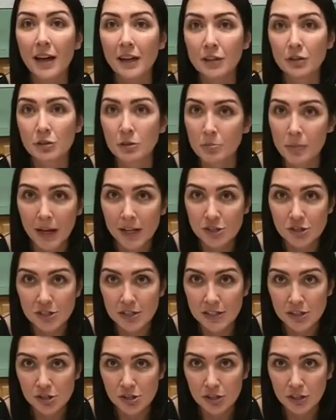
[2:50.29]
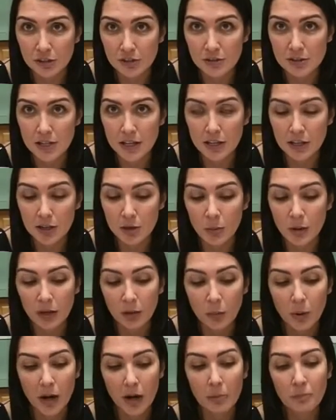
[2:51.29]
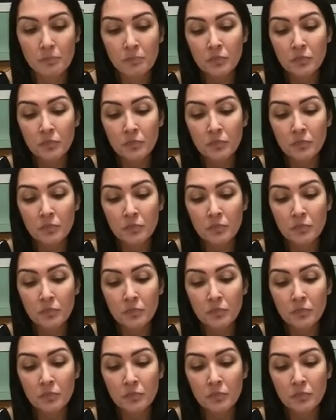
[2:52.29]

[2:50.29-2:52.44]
your imagination could take you anywhere.